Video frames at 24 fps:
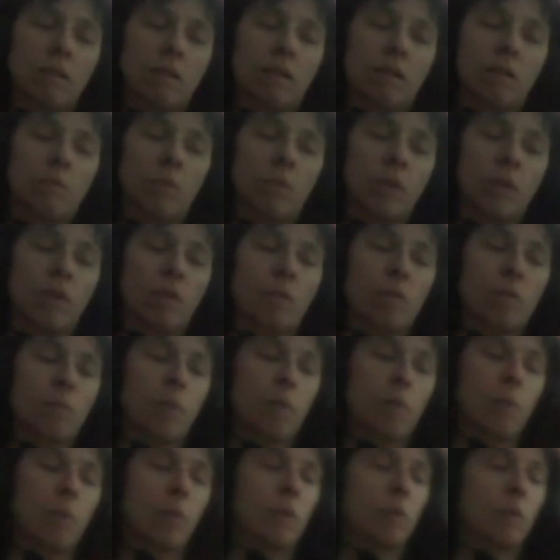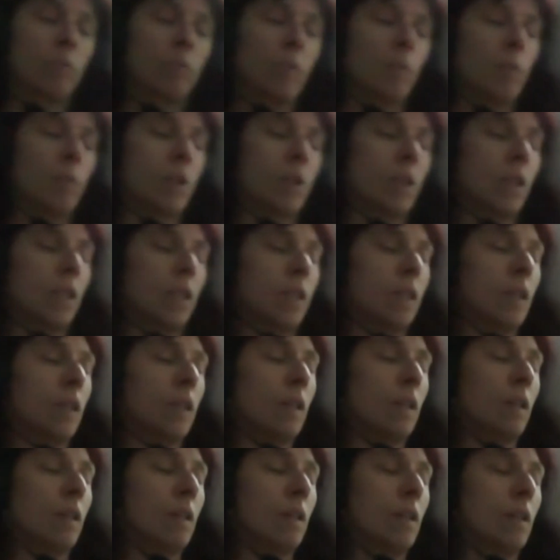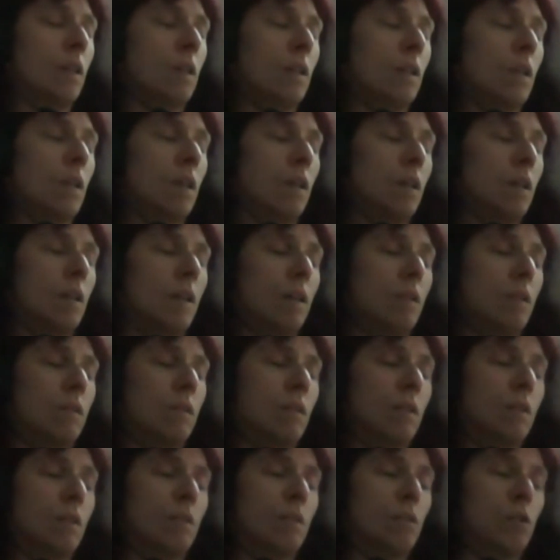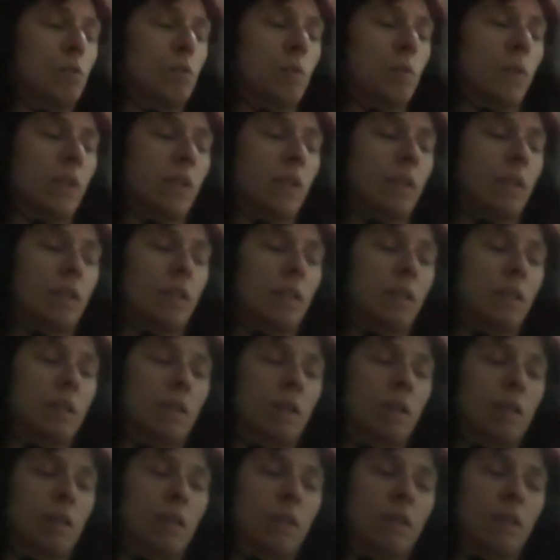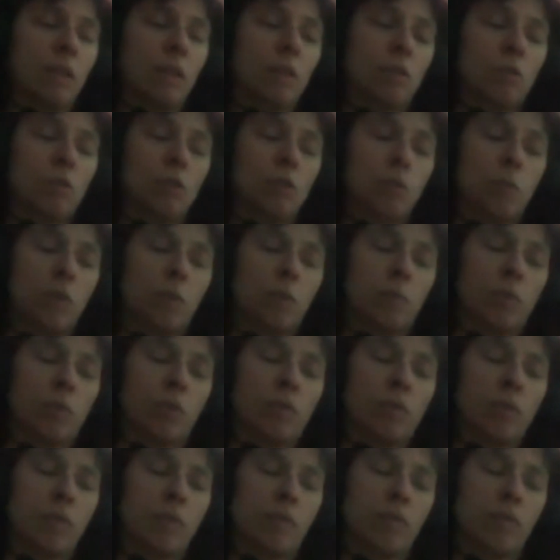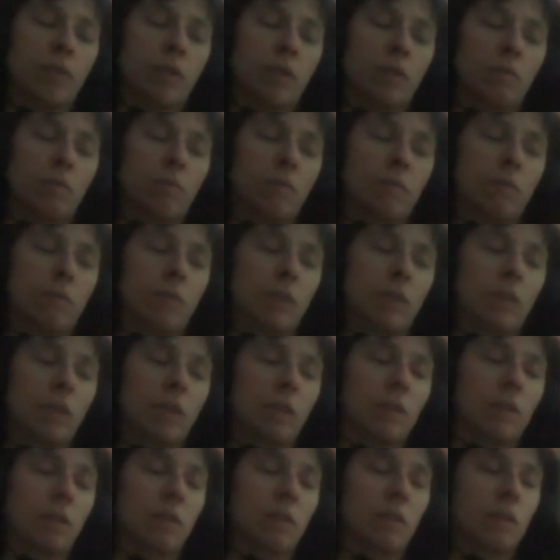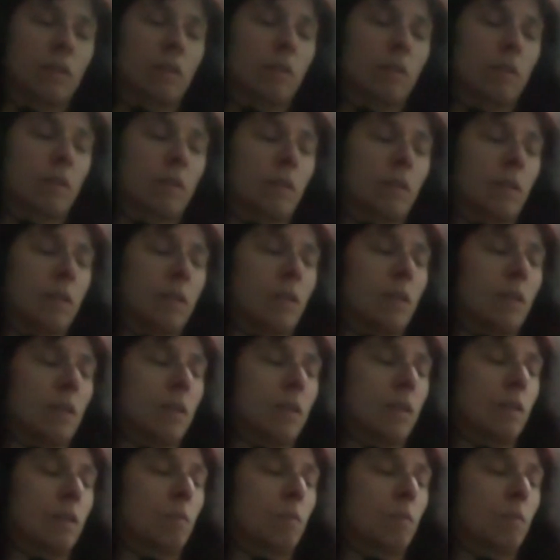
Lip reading: but other people call me Marilinda, or he calls me Lindy. I think he calls me the both of them, like Lindy and